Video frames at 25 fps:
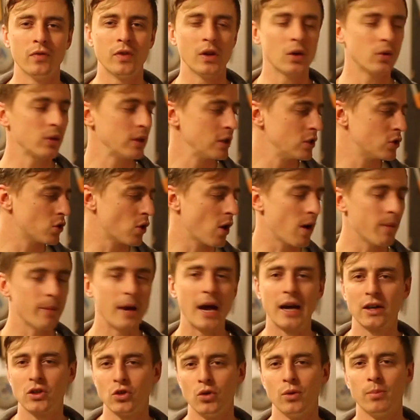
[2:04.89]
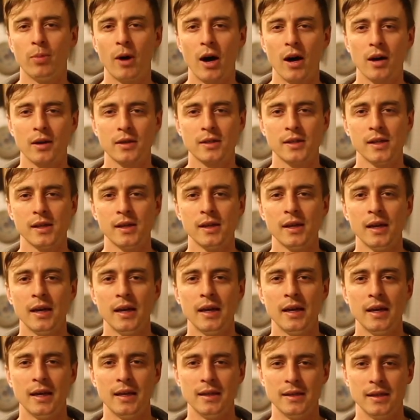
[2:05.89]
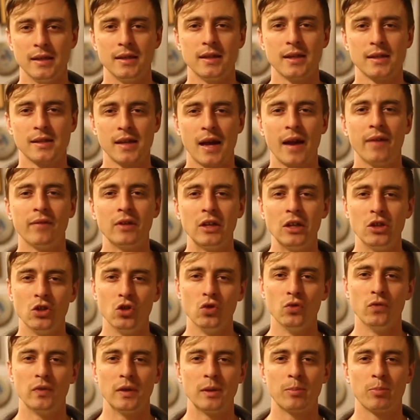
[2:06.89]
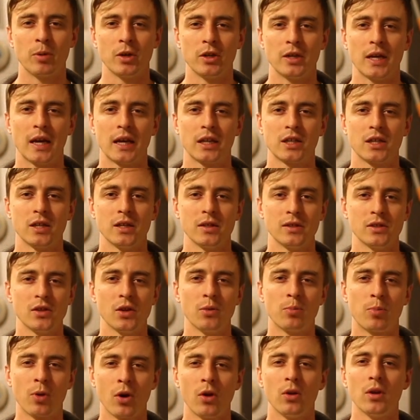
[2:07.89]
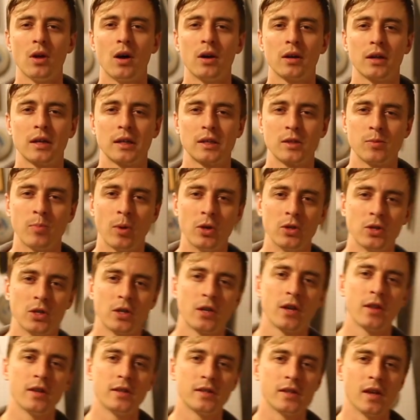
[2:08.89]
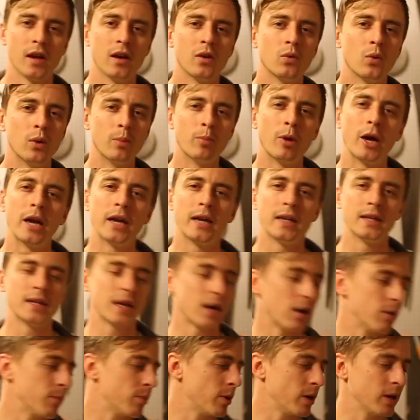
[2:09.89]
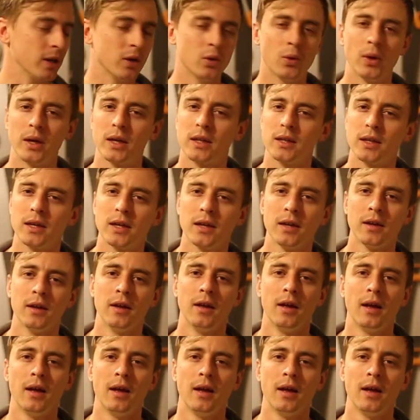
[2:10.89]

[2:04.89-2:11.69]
The only drawback to epoxy is it doesn't have any UV protection, so prolonged exposure to the sun would break it down pretty quickly.